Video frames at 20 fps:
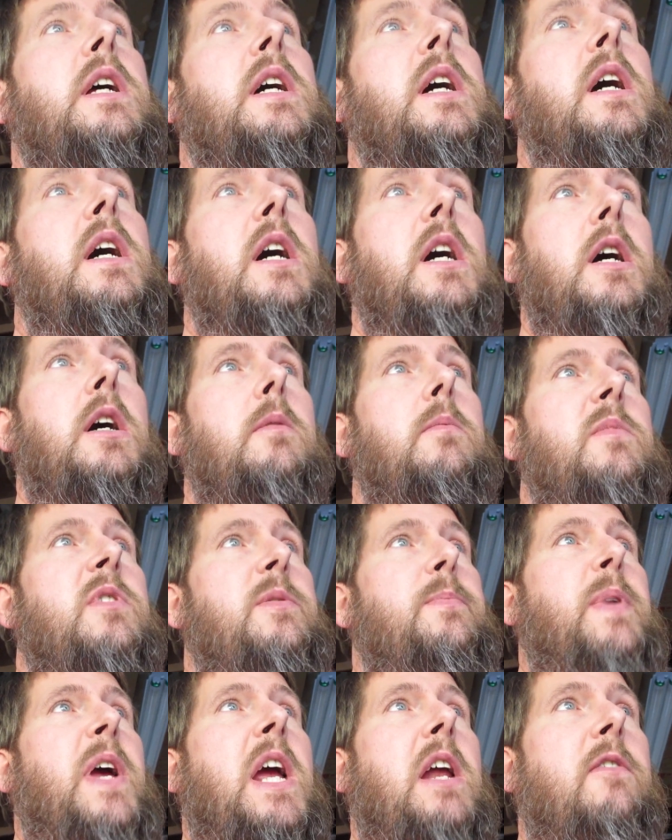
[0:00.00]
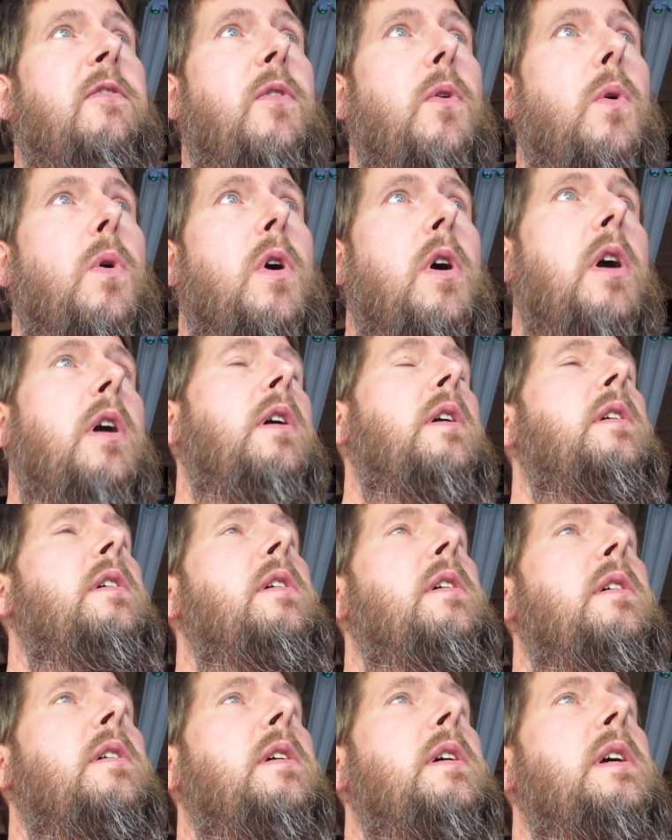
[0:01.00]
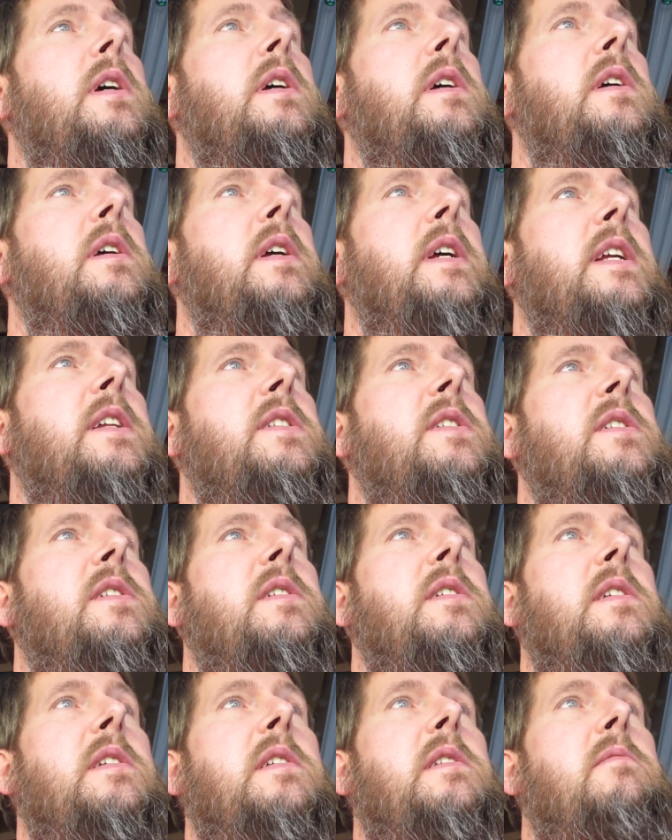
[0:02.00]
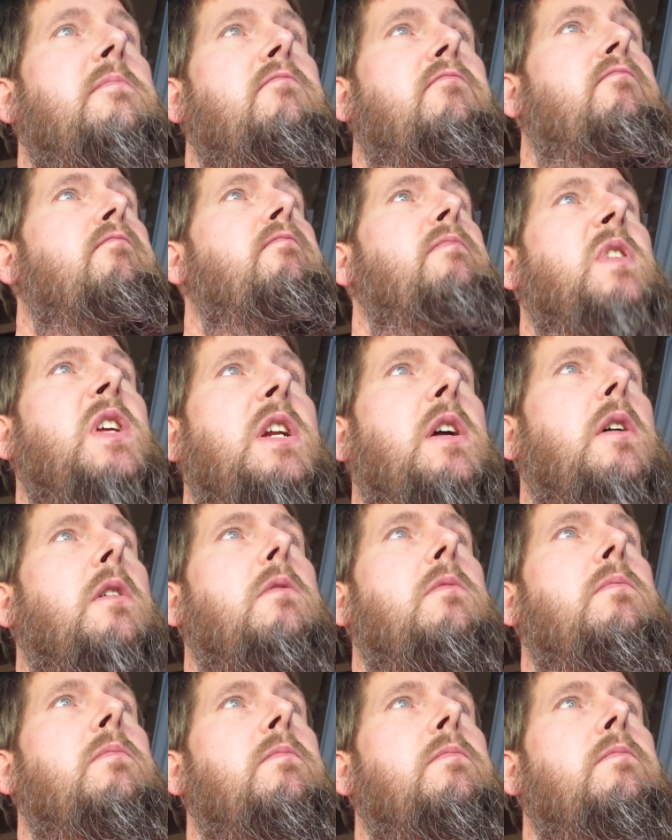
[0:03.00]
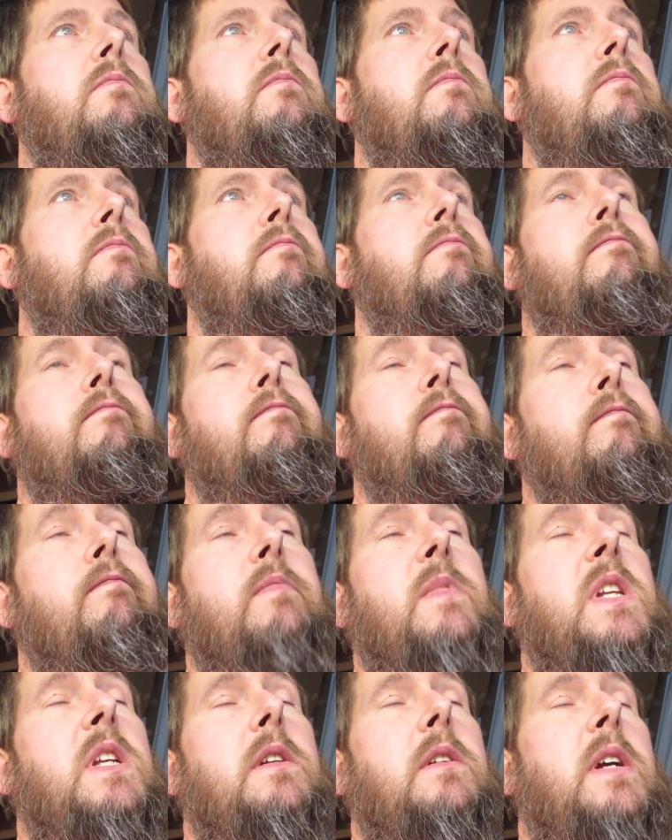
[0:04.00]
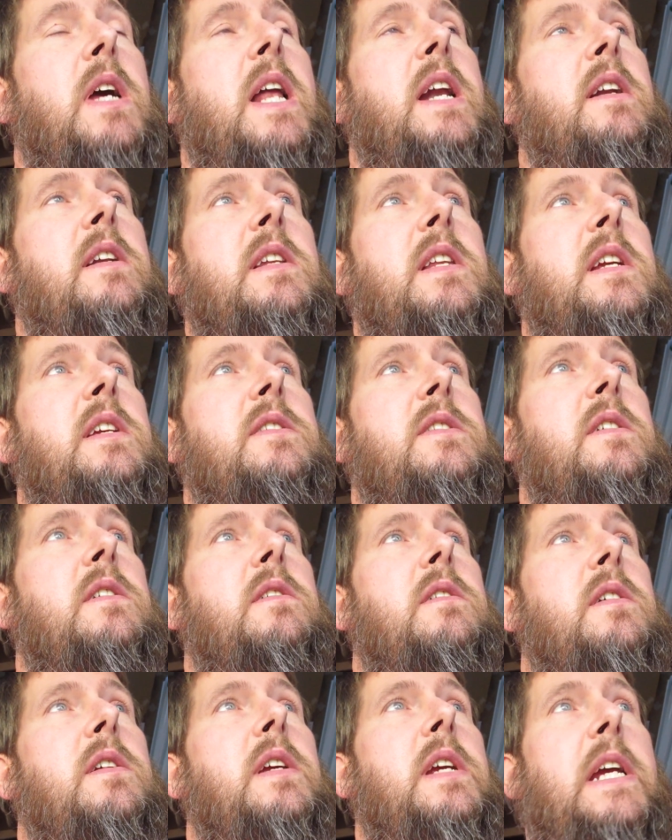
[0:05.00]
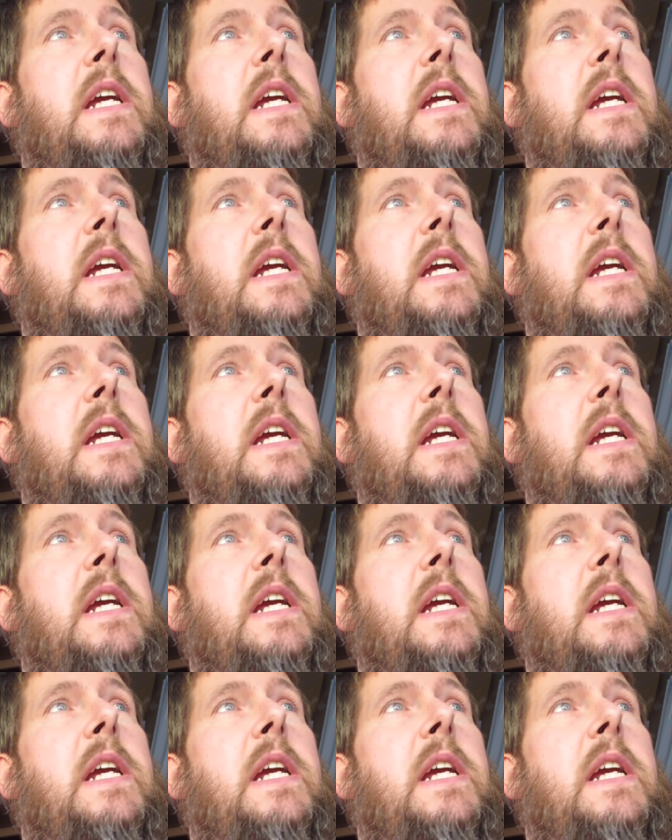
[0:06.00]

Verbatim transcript: Um, it's paid for. It's, you know, got a decent